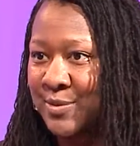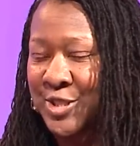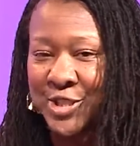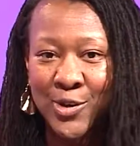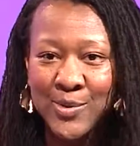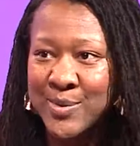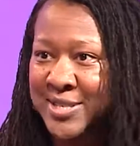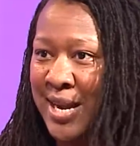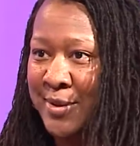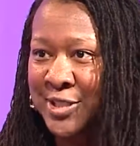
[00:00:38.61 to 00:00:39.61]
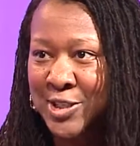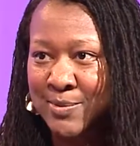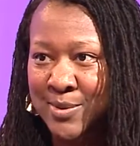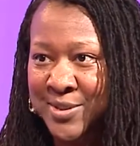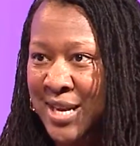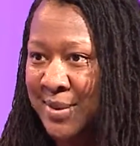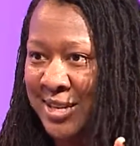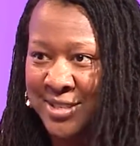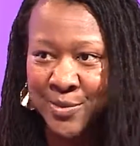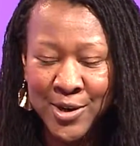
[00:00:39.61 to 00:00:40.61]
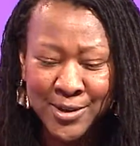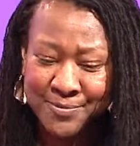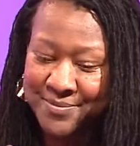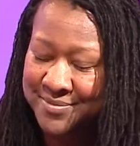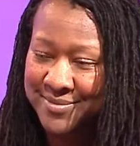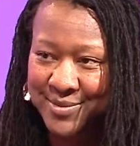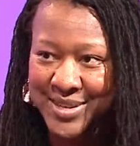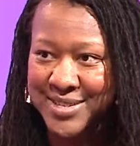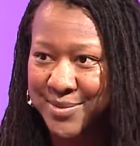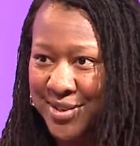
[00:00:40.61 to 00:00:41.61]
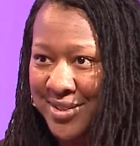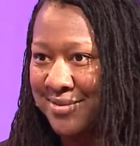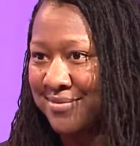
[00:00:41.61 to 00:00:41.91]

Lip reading: We joked it was time to joke. It was time to get to work. We got to work.